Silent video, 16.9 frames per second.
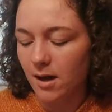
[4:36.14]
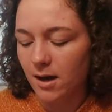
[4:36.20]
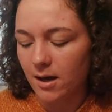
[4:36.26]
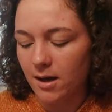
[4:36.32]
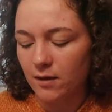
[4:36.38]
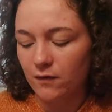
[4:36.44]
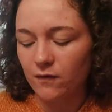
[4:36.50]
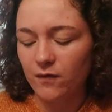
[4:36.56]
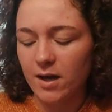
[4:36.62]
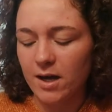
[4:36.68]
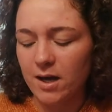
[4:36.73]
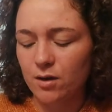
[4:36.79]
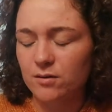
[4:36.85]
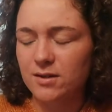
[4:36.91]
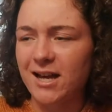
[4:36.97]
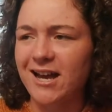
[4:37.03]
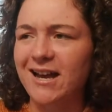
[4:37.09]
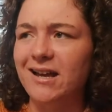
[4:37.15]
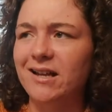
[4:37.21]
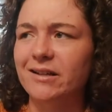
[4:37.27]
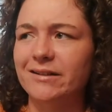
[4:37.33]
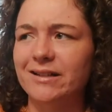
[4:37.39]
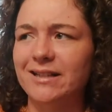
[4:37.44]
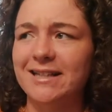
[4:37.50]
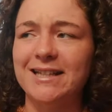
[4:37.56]
I found
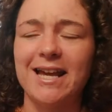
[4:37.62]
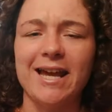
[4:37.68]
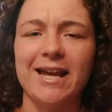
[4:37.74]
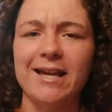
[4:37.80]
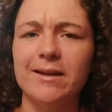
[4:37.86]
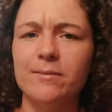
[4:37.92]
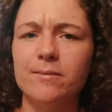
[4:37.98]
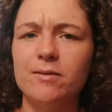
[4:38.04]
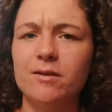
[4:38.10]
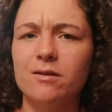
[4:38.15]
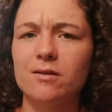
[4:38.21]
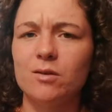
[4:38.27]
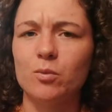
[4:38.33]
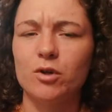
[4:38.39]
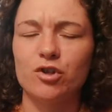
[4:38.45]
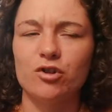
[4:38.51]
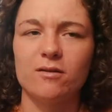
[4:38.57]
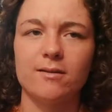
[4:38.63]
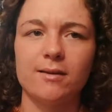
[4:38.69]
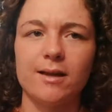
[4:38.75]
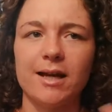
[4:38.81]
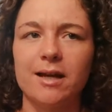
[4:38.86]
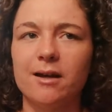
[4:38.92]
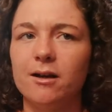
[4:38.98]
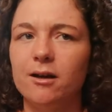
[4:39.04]
at Gabe's, which is
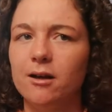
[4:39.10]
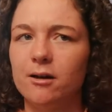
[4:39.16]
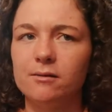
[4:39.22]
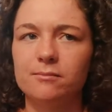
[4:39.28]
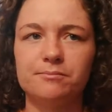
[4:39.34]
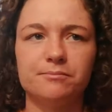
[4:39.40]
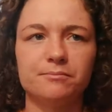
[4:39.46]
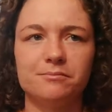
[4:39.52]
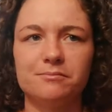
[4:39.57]
like a